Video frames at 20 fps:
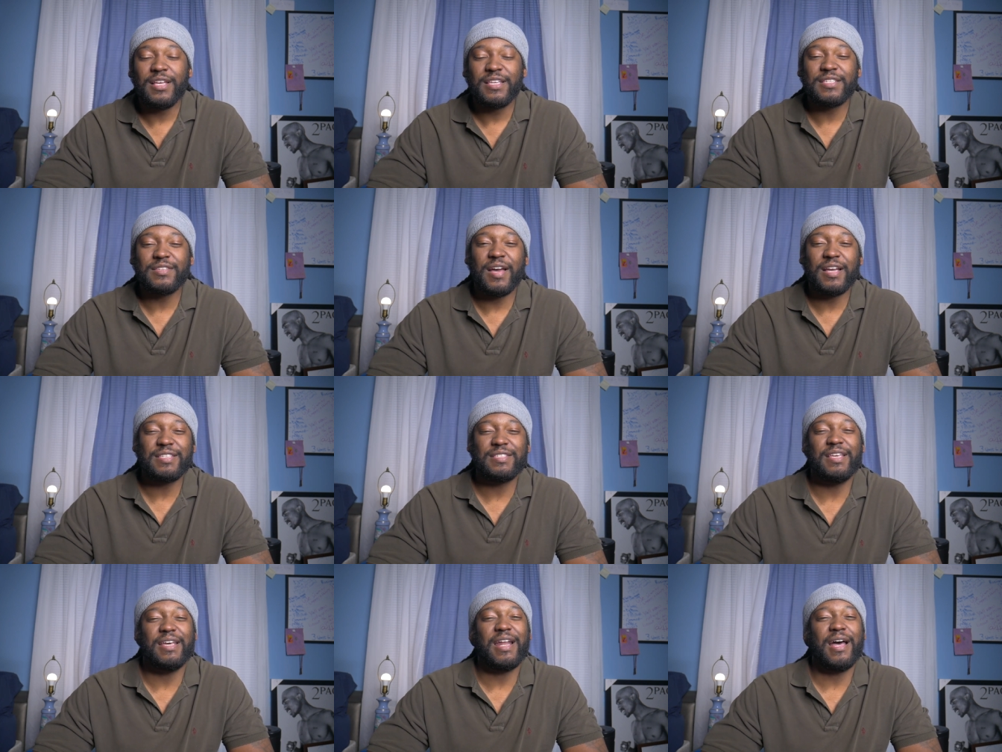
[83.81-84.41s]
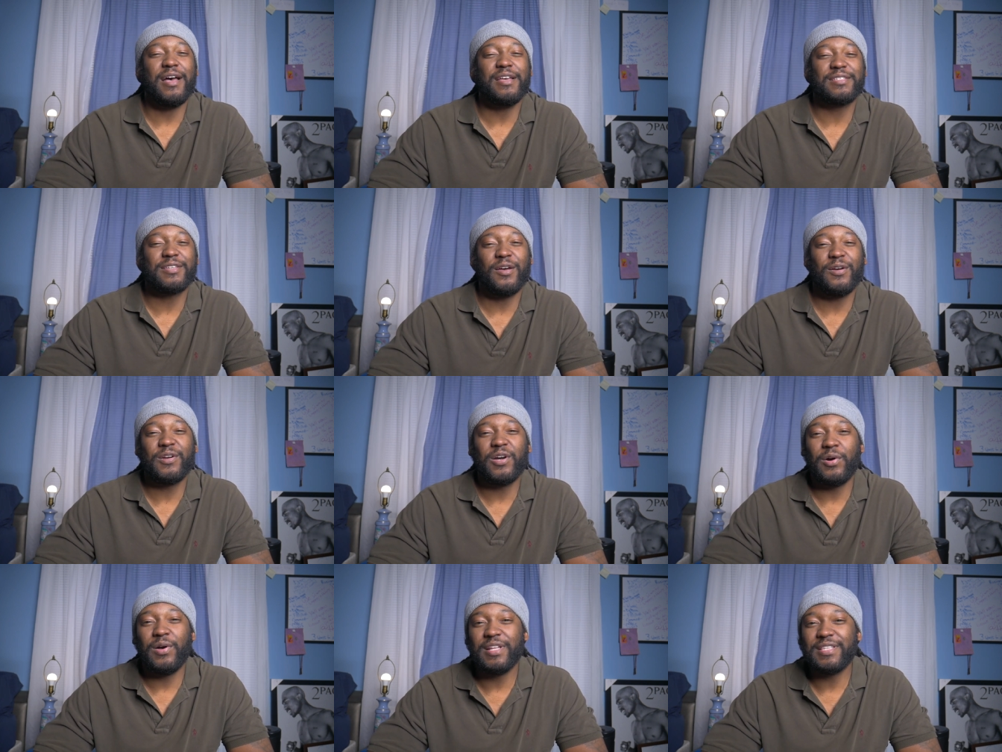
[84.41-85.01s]
So I said I was
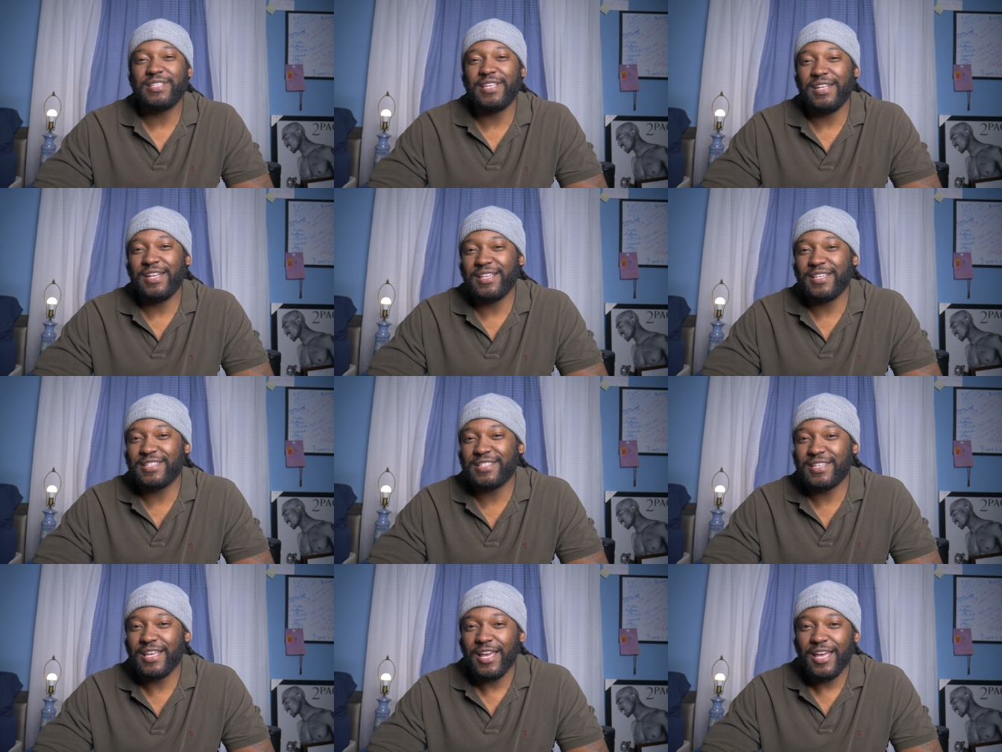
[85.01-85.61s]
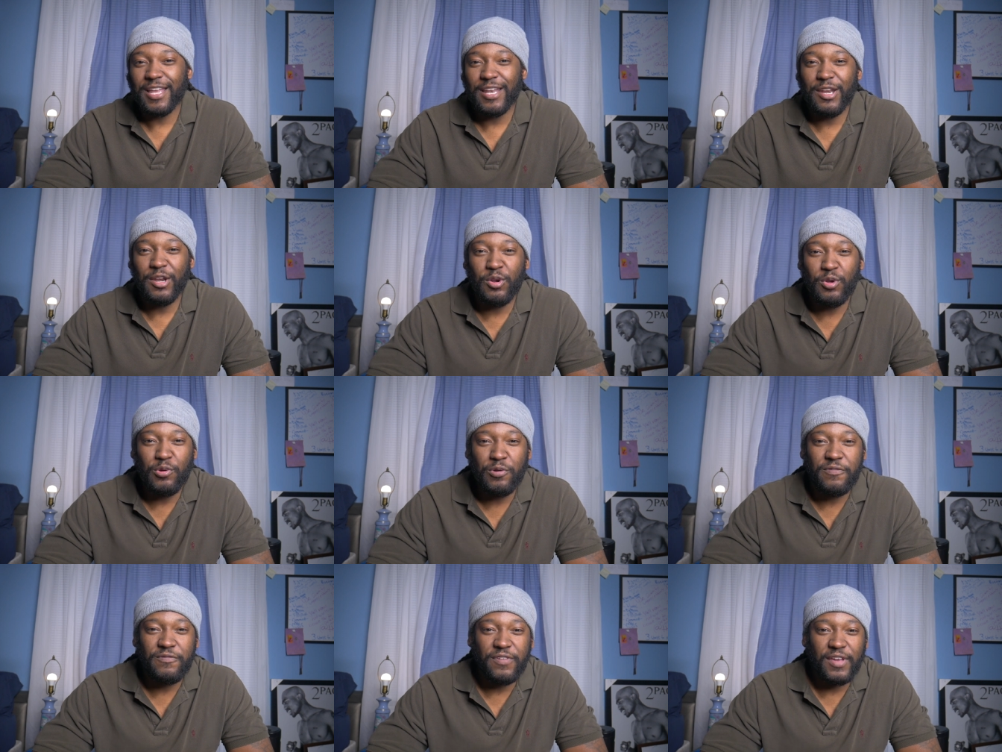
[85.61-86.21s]
going to go into this
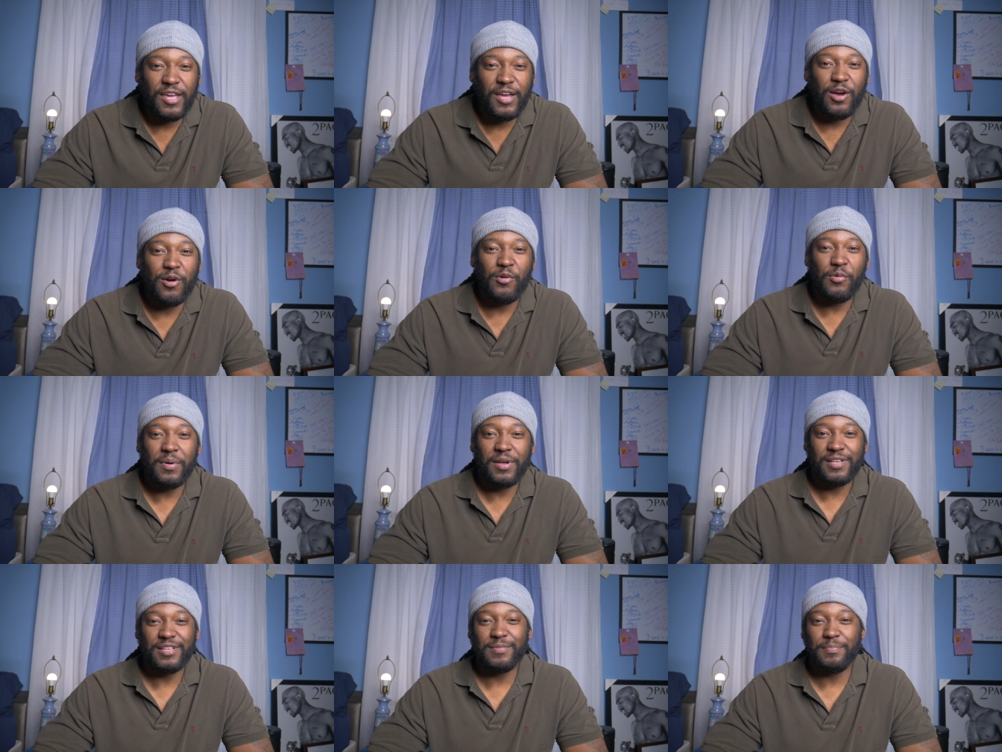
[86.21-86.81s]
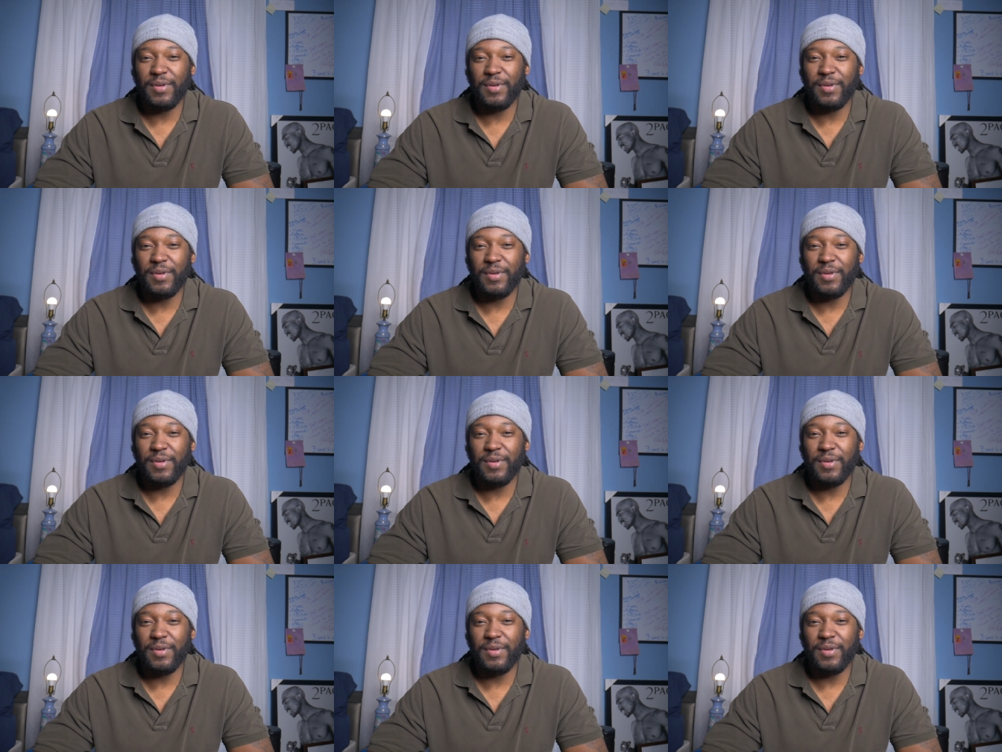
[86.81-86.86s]
new film